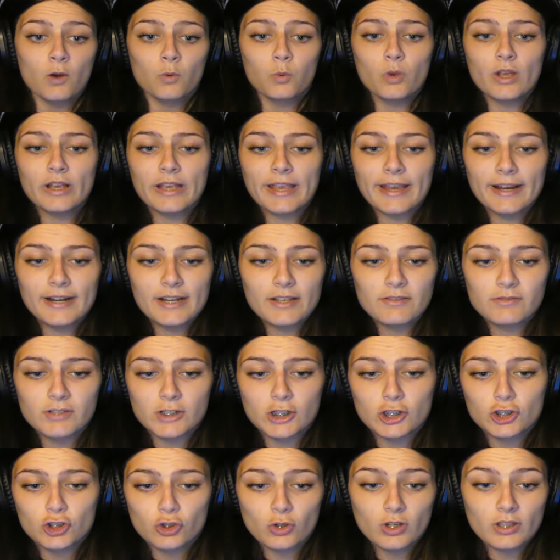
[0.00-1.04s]
we can't even
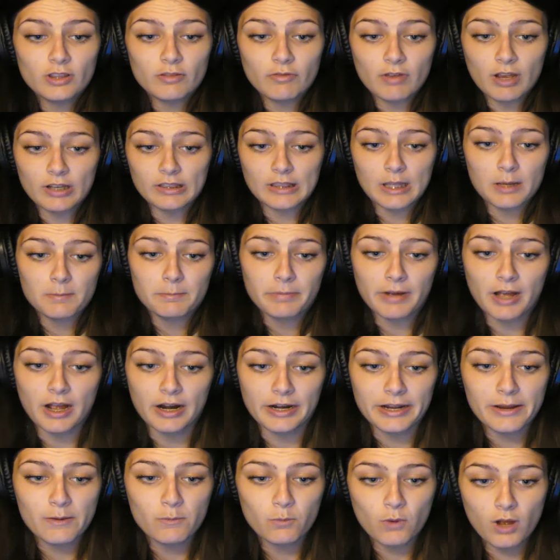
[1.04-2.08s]
enjoy the fact that
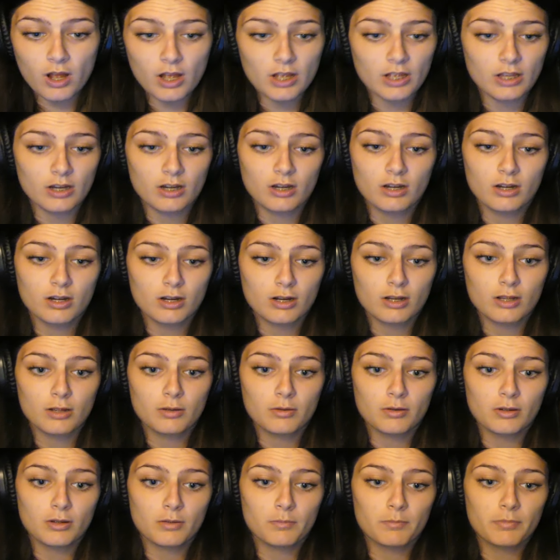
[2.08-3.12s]
Bonnie won
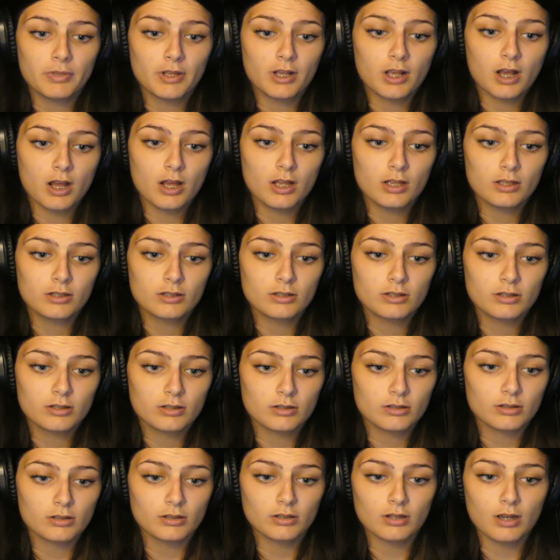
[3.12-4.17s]
because
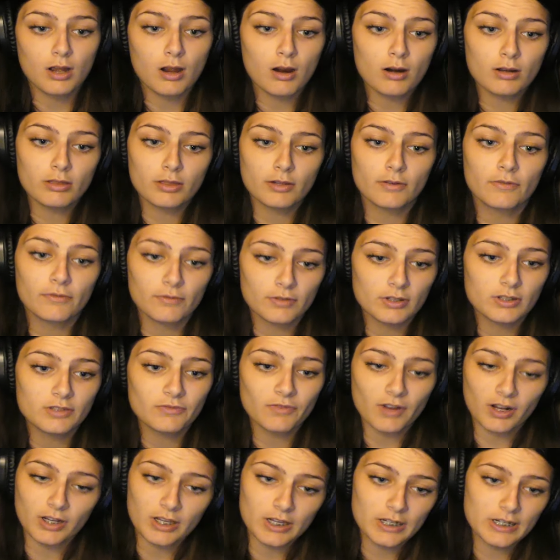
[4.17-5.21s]
Arthur is
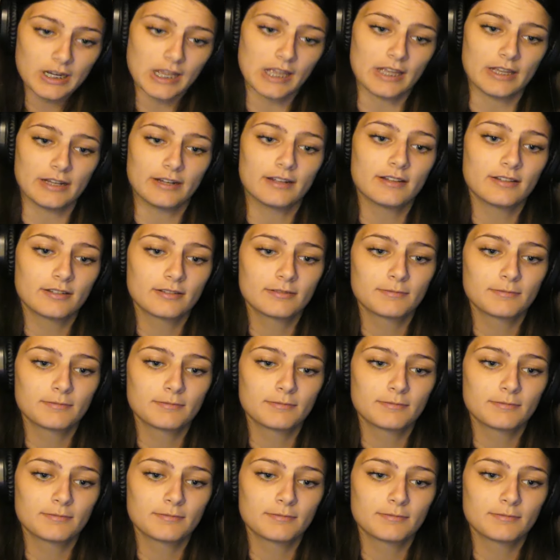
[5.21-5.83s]
fucking dead.